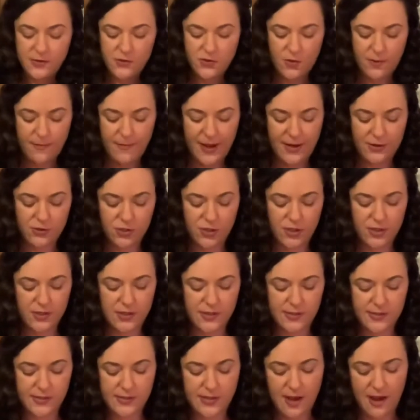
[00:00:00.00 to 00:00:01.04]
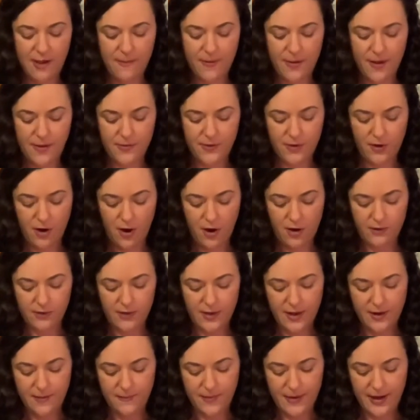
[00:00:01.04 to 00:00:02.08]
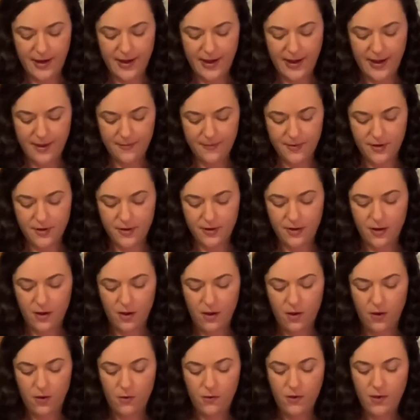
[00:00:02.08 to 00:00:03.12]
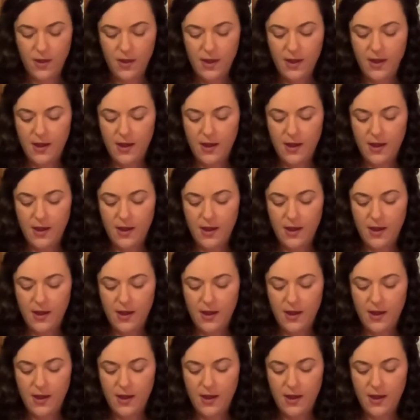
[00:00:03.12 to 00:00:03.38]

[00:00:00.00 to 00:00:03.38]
So I'm actually gonna stop on the garlic, but I am gonna go